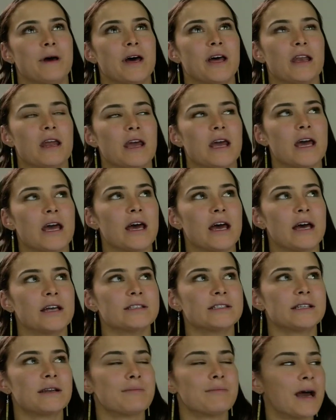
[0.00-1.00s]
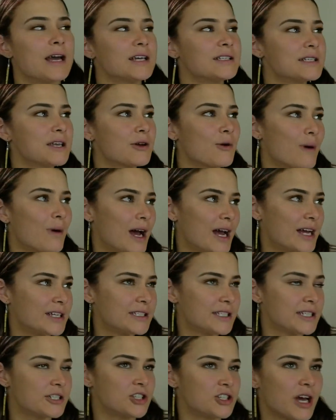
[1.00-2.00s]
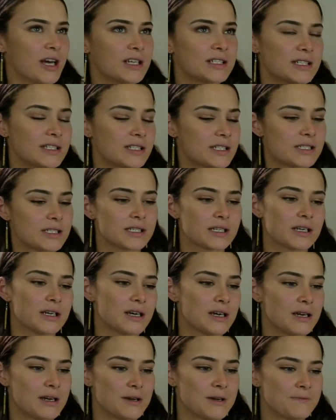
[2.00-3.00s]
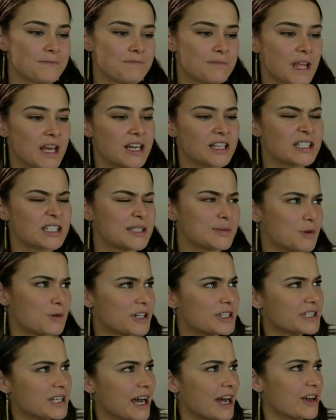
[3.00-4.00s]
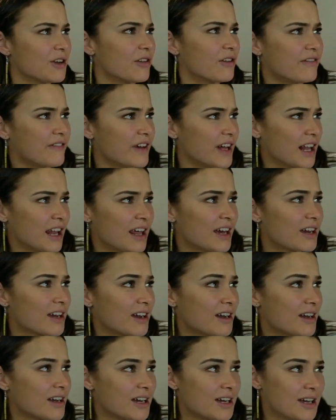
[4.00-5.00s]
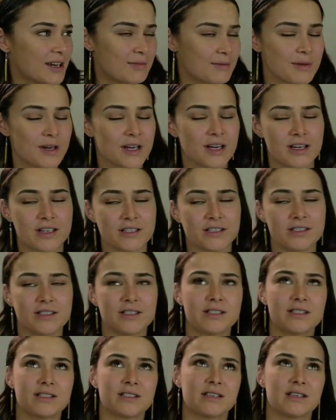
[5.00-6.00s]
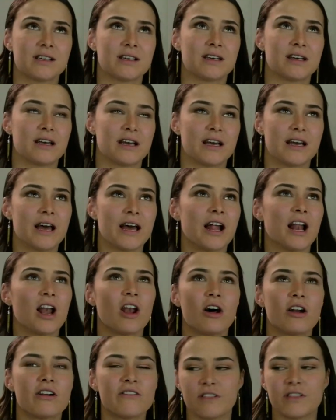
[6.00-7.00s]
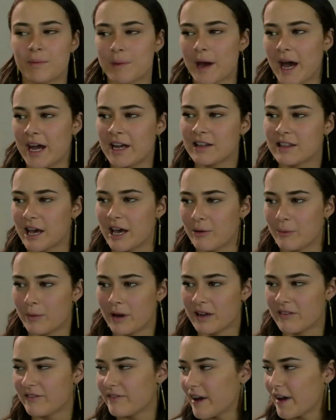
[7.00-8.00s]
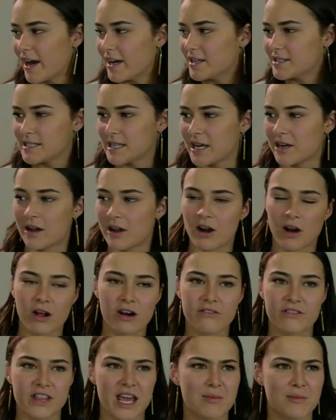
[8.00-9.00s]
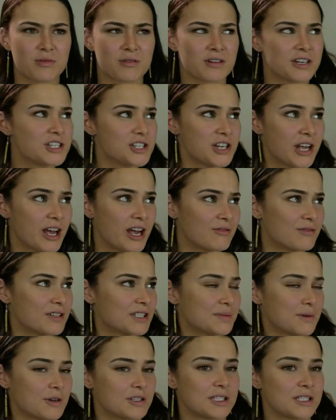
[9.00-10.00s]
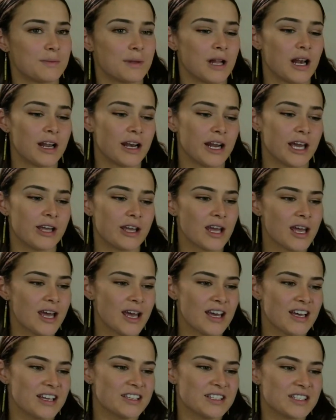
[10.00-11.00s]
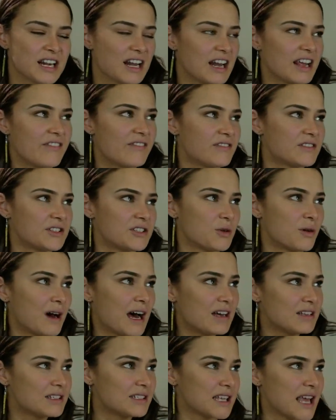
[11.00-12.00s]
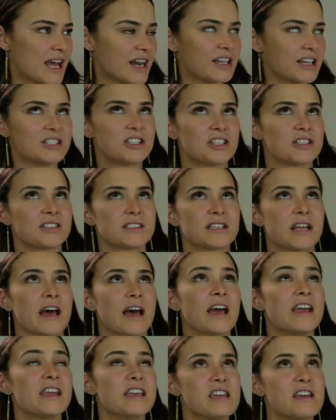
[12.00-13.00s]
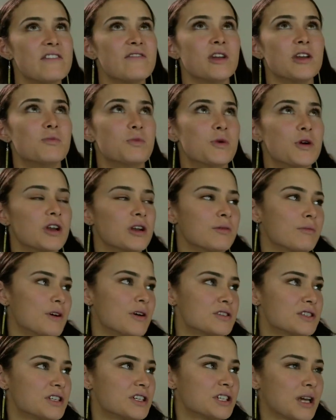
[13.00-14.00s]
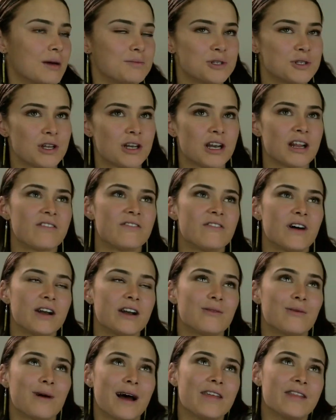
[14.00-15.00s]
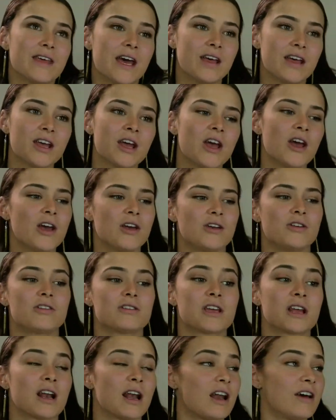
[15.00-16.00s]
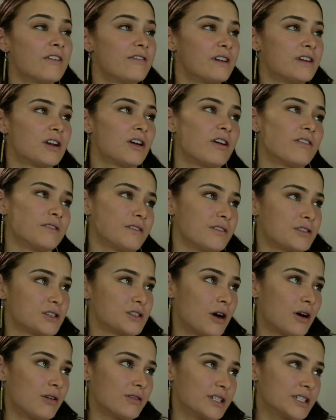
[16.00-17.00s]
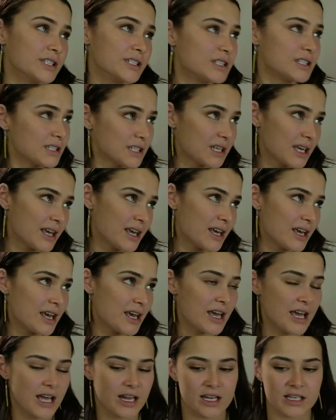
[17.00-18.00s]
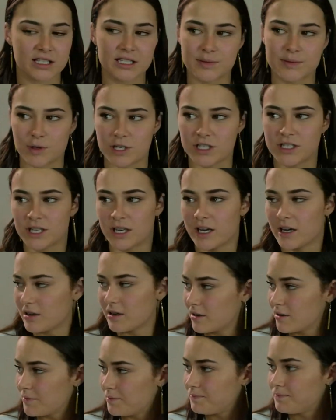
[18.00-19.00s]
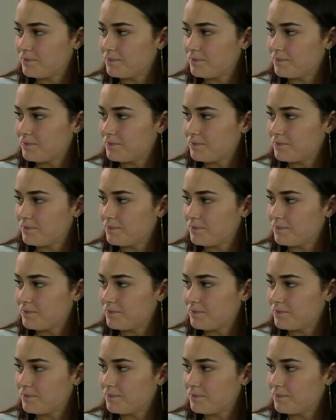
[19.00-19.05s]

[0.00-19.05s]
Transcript: But it's an amazing way to just express how you're feeling, because a lot of the pain that we face and a lot of that pressure and responsibility is left to us, and it's just a heavy burden most of the time. So you need to find a way that you can lift it off your shoulders and express it.